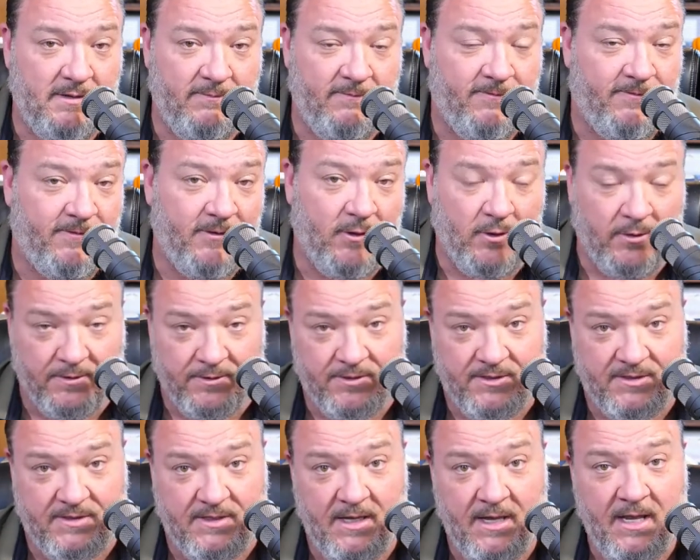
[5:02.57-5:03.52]

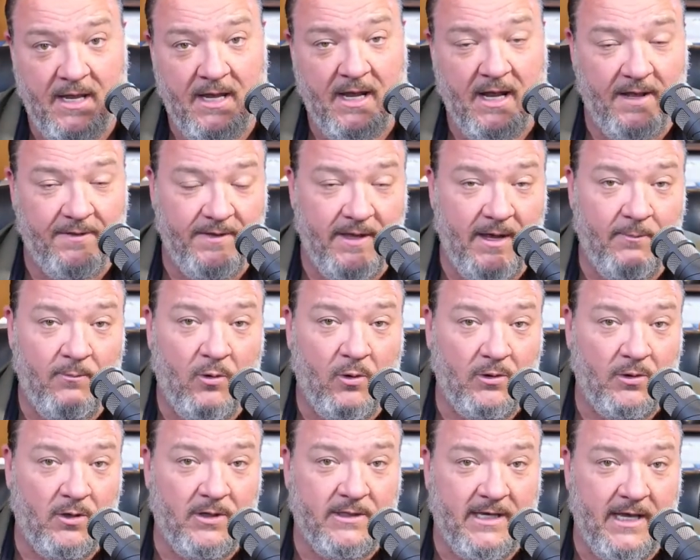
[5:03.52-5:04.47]
first, and then we'll
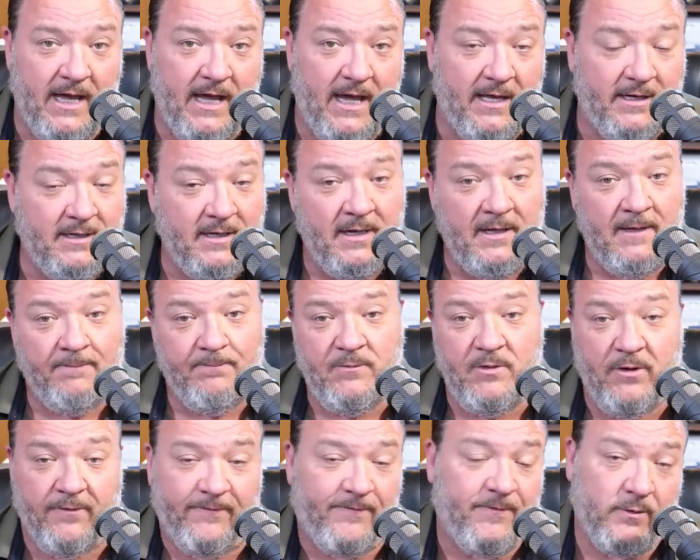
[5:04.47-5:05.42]
look at
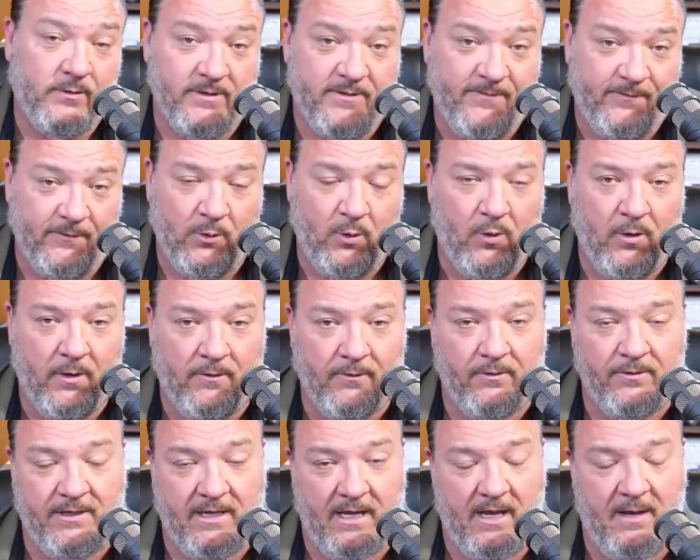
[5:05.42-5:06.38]
your first floor.
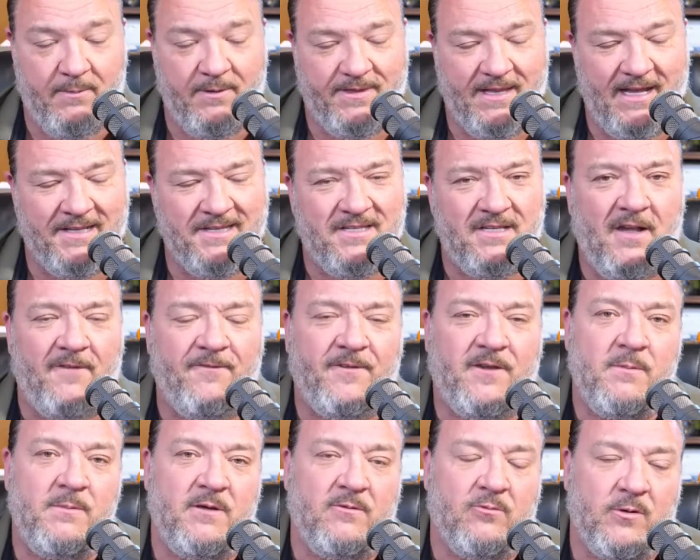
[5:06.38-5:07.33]
Okay. But that stuff
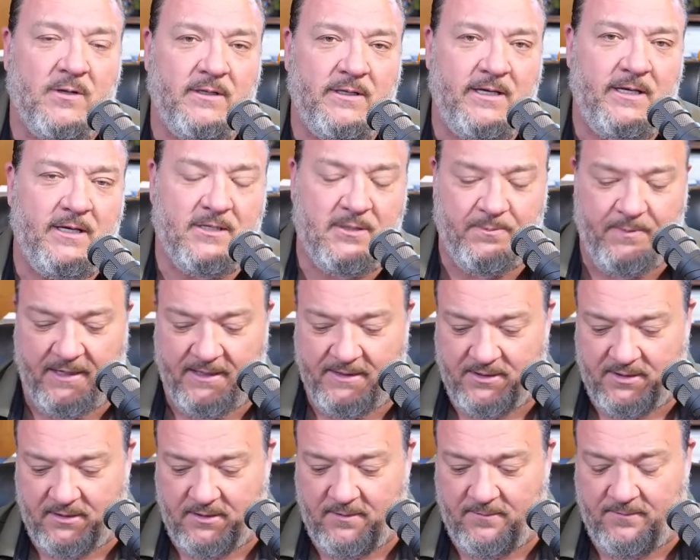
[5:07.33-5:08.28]
can be really
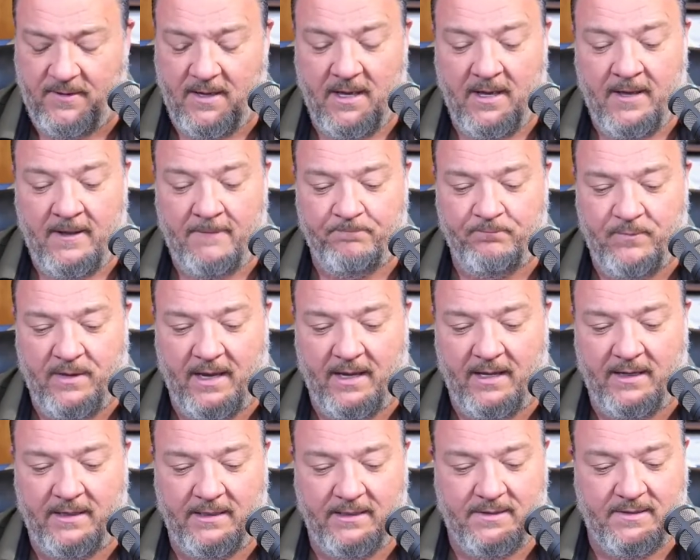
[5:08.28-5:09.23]
expensive
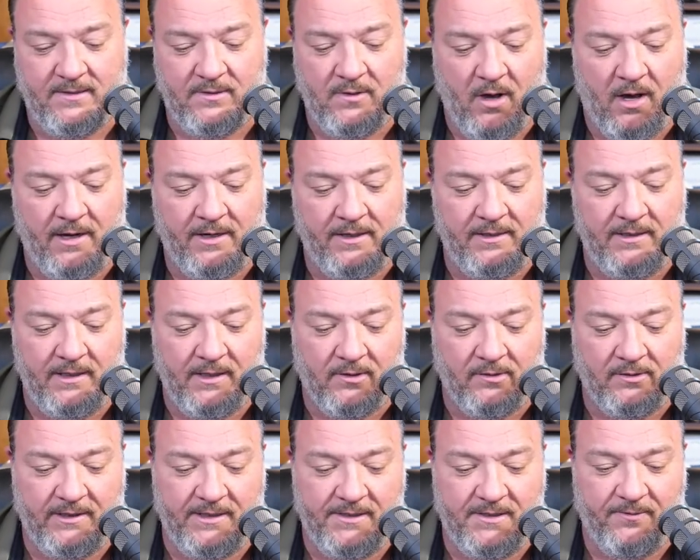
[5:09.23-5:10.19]
and it's not
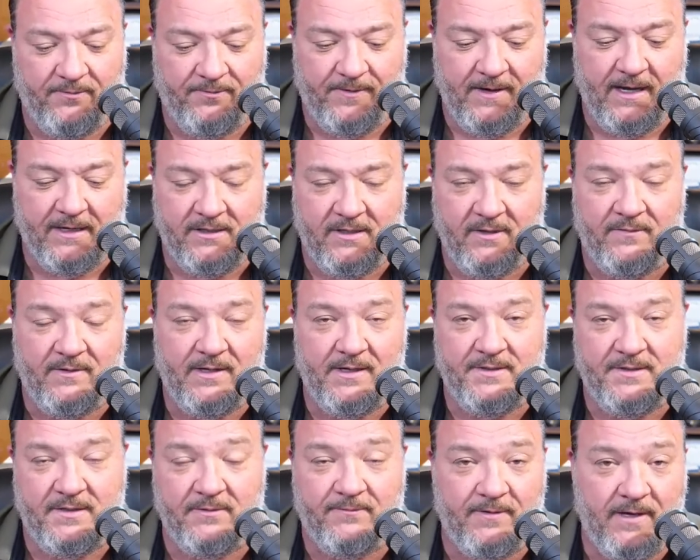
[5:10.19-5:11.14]
nearly as effective as
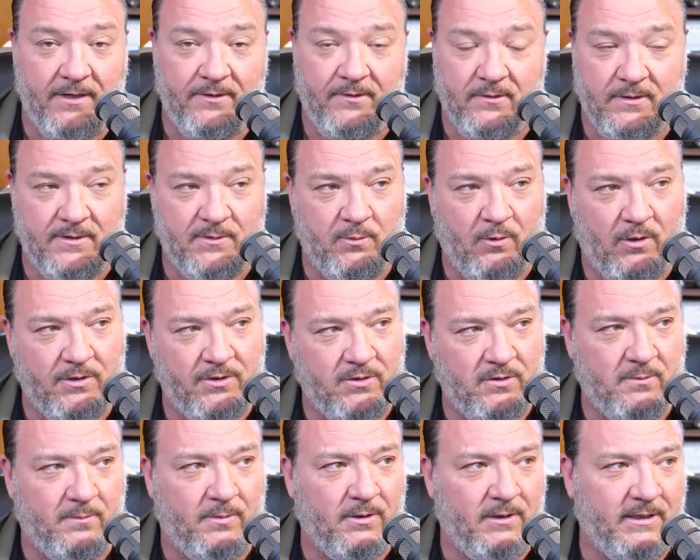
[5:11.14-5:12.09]
the vendors want you to
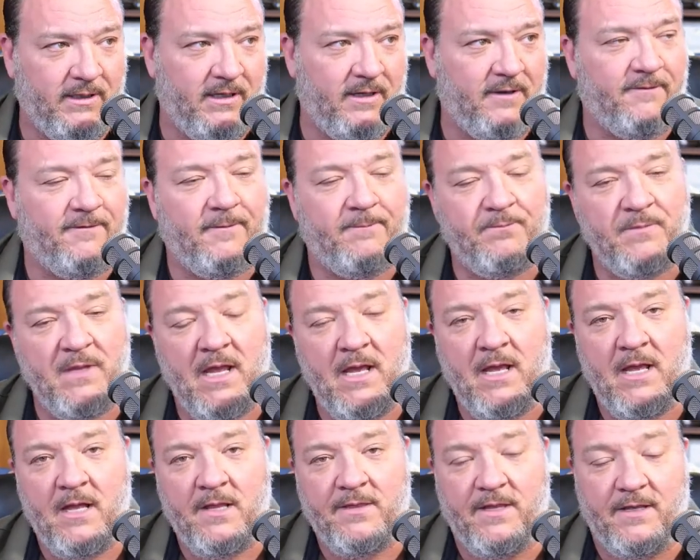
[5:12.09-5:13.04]
believe.
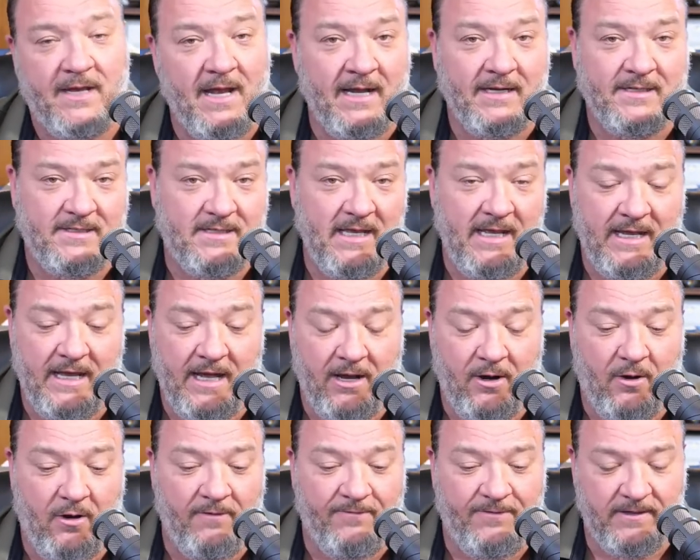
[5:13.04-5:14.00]
The next thing I
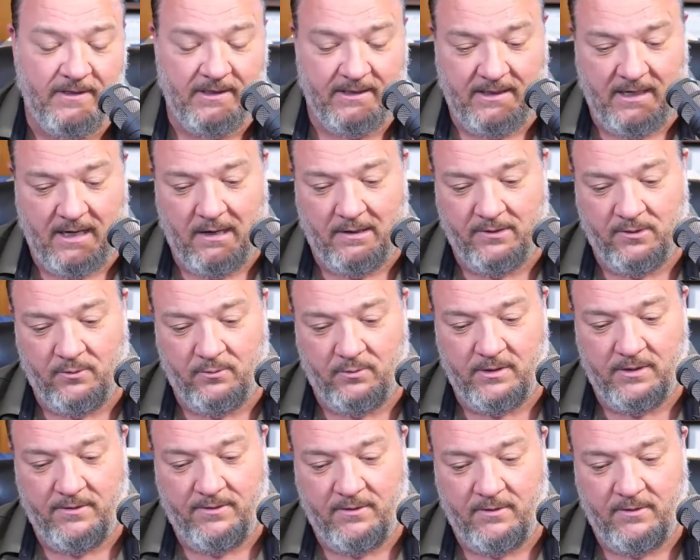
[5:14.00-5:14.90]
often encounter with